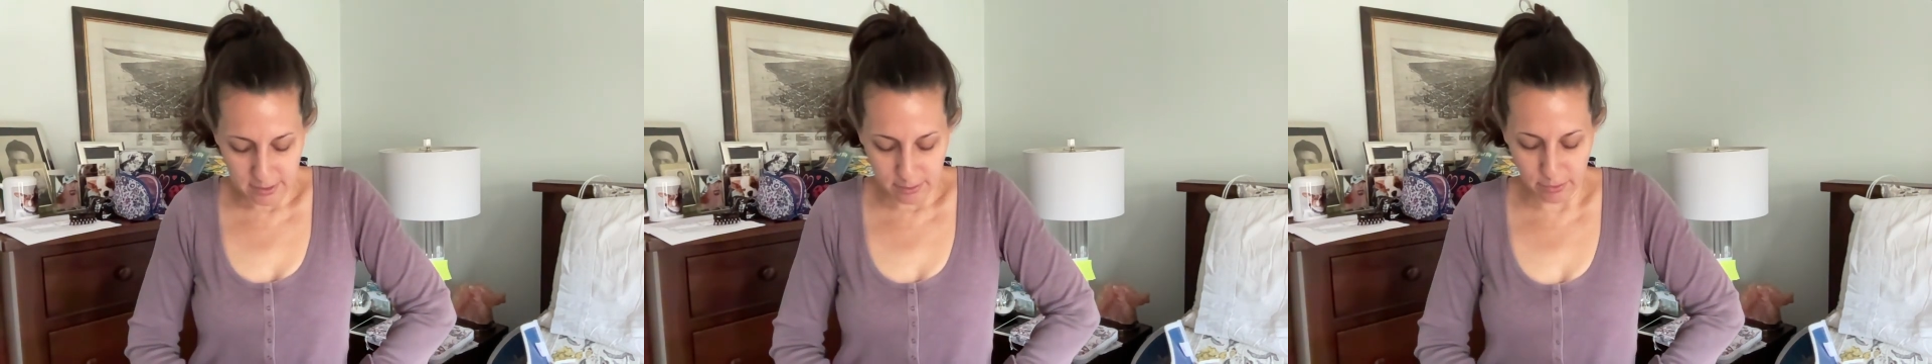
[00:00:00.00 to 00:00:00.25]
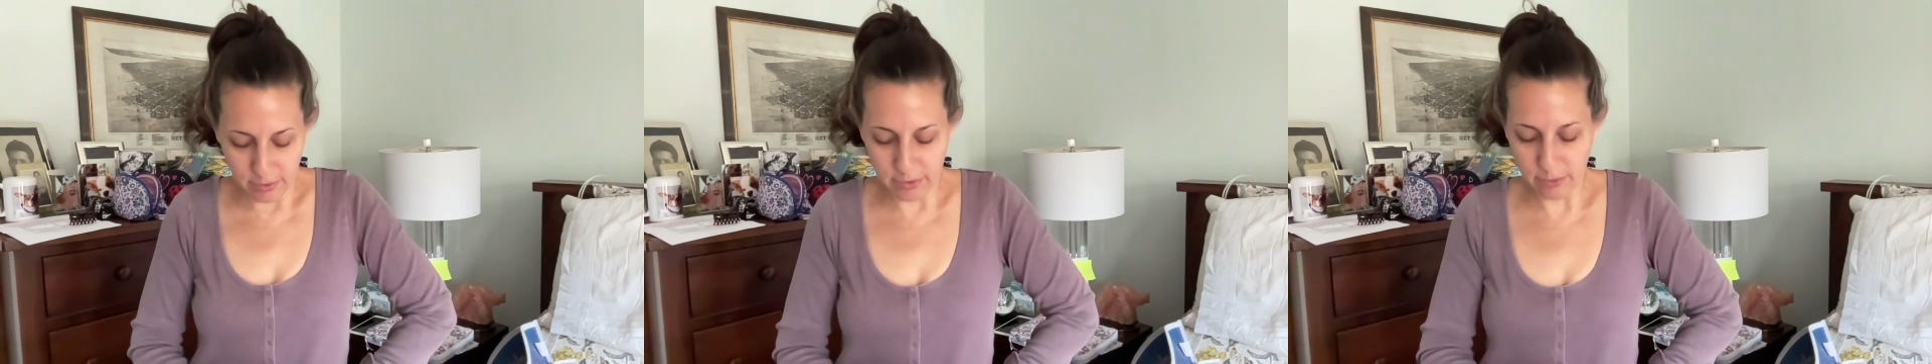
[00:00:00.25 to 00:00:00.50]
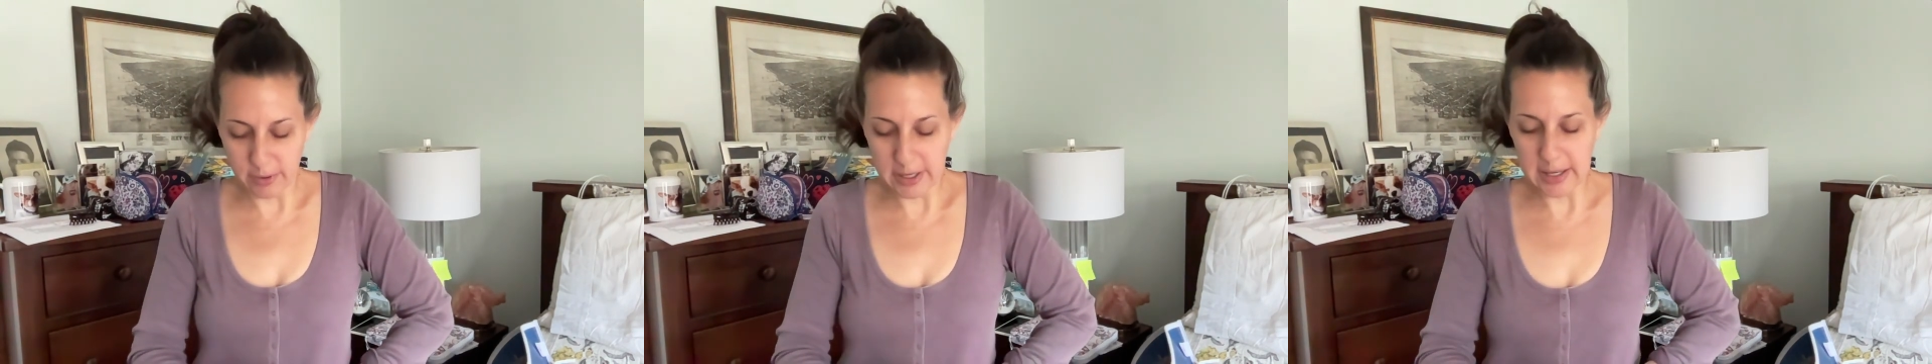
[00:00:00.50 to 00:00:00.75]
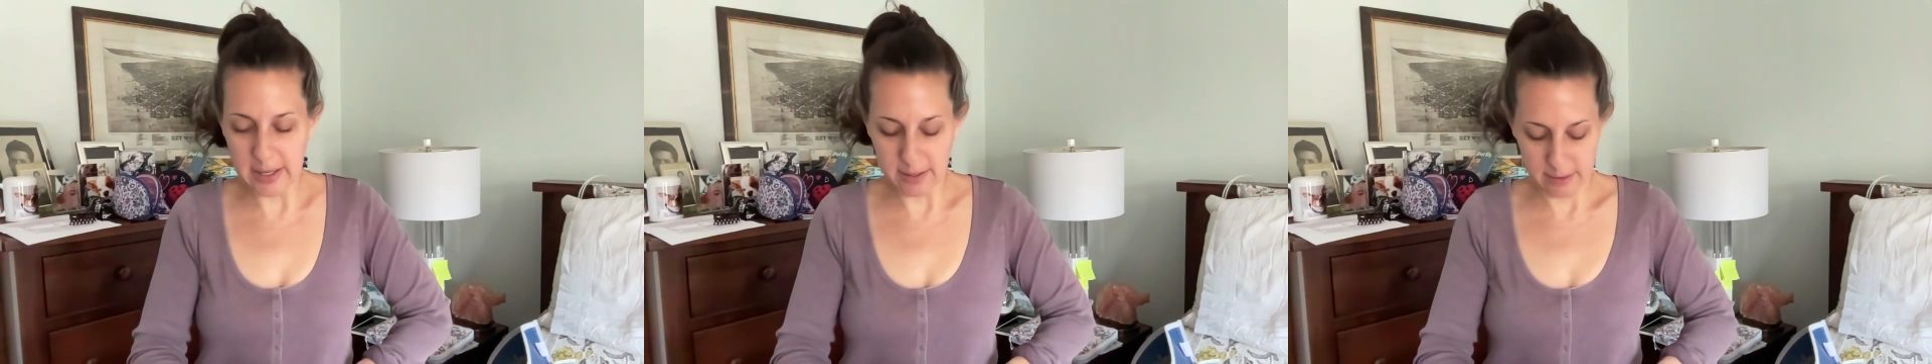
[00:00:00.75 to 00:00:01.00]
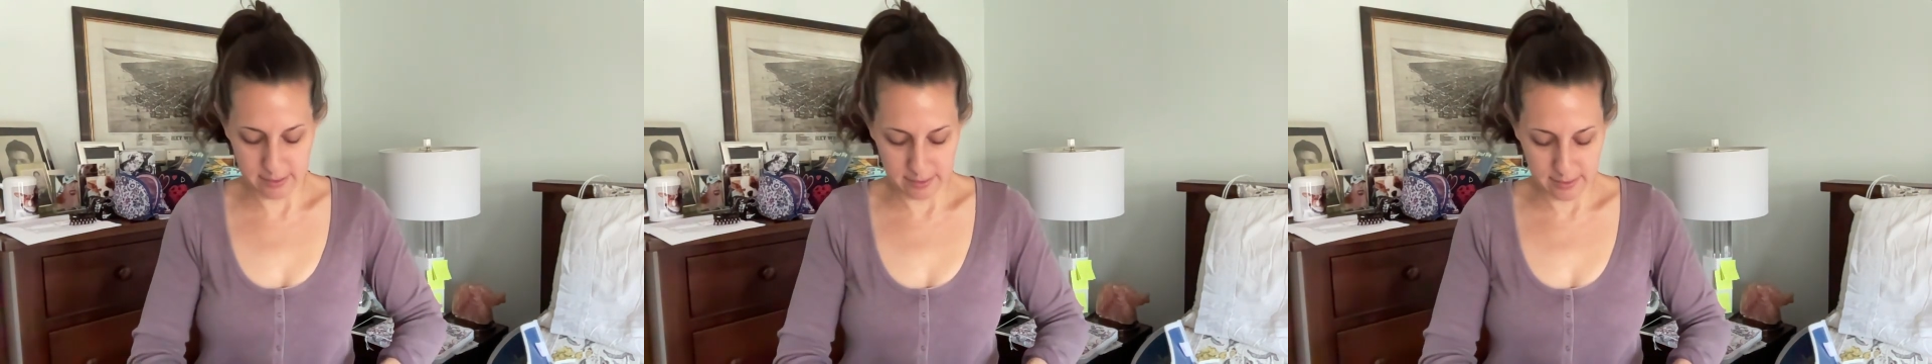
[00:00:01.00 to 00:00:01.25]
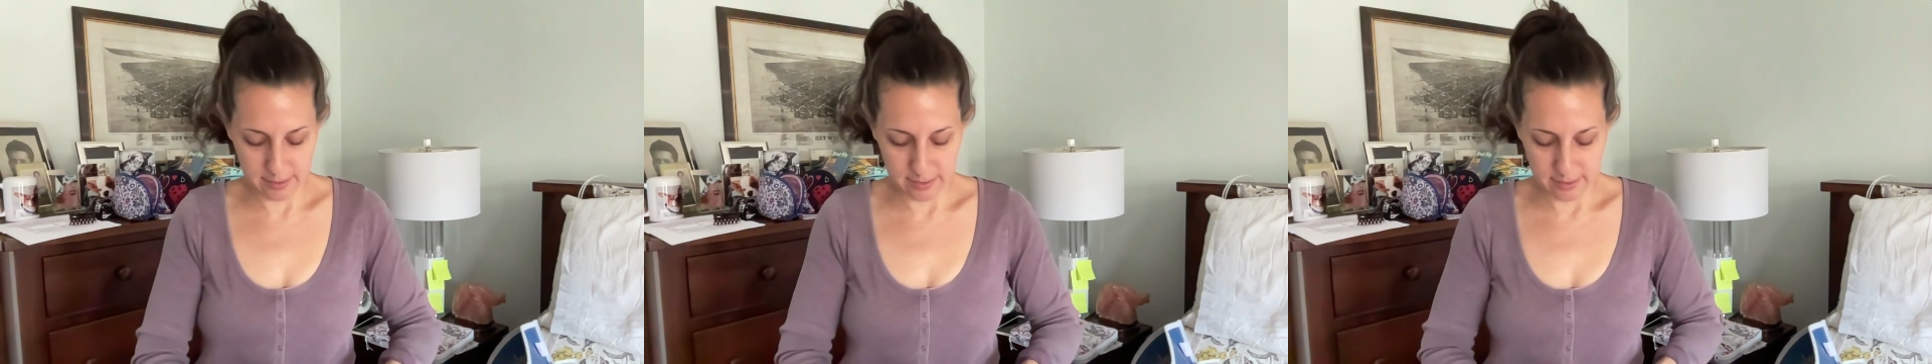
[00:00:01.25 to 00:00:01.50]
were three,
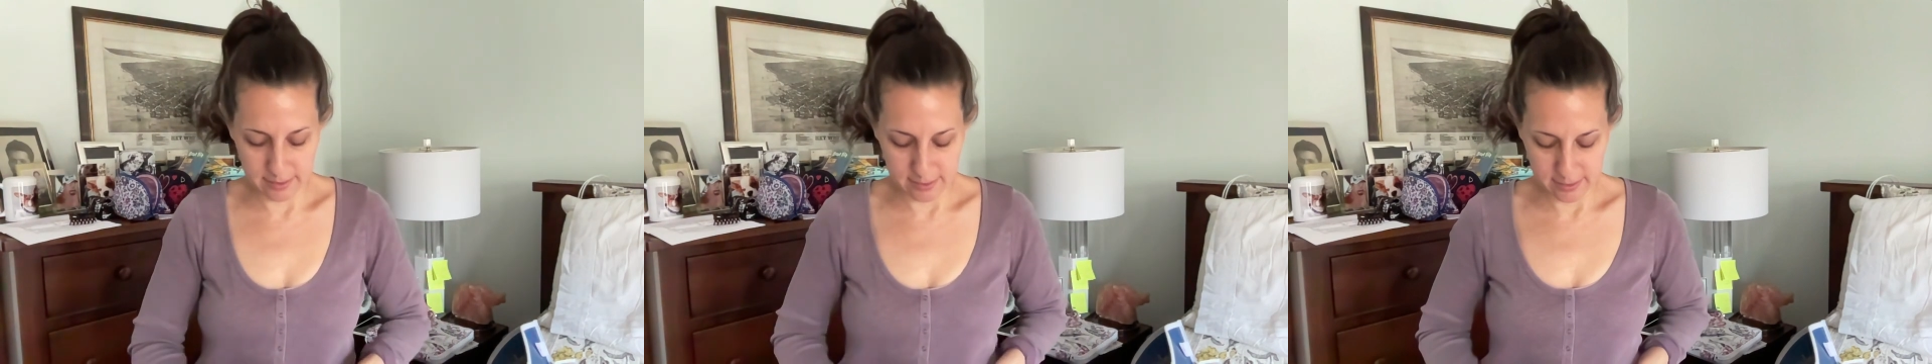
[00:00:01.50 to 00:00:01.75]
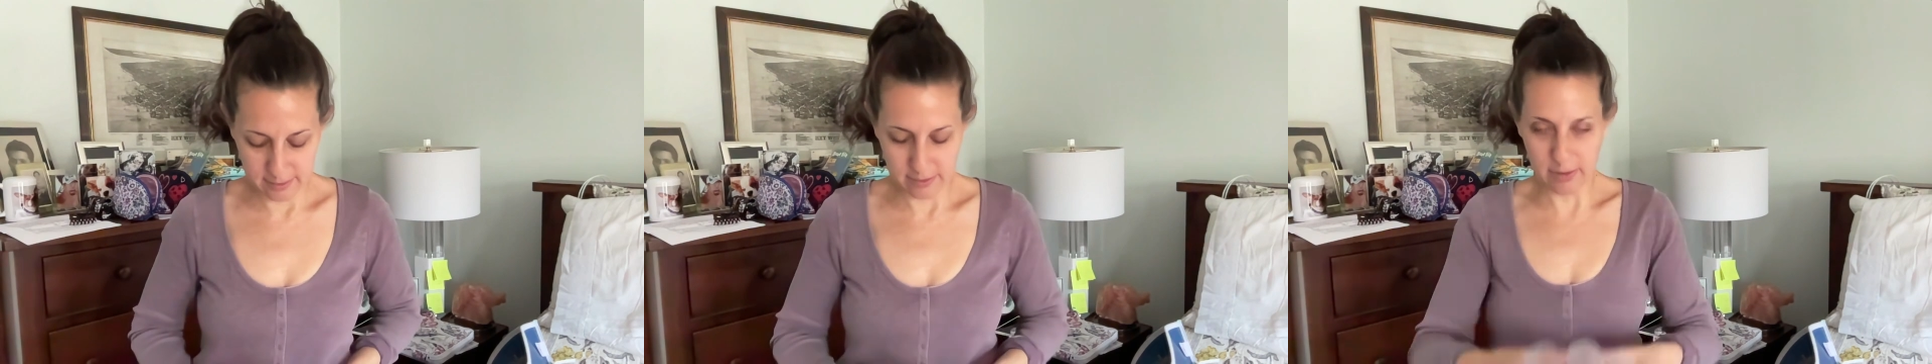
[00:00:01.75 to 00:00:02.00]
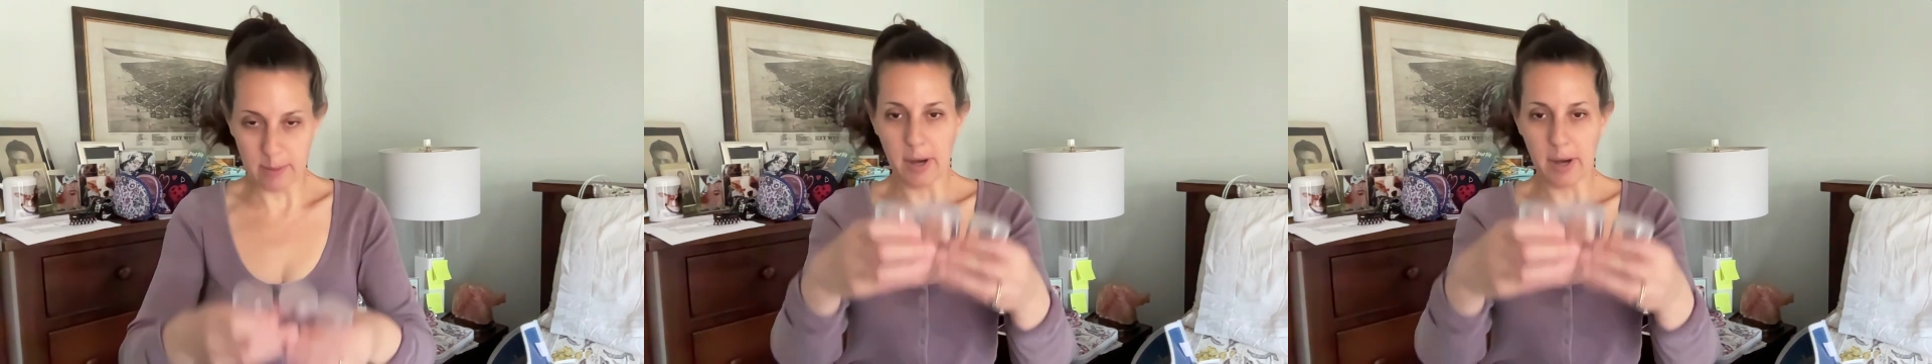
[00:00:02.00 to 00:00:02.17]
three